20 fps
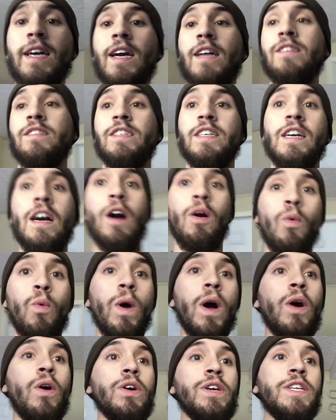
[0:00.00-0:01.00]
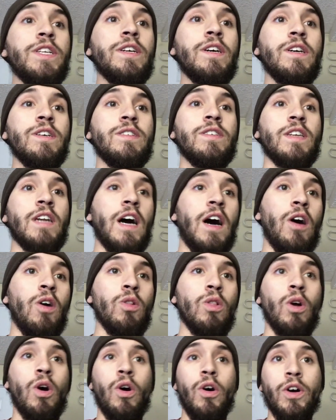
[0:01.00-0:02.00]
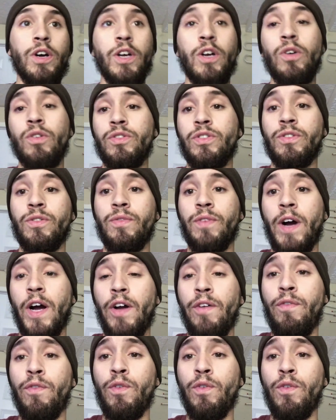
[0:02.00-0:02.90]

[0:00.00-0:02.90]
and see how well he does and how long he'll survive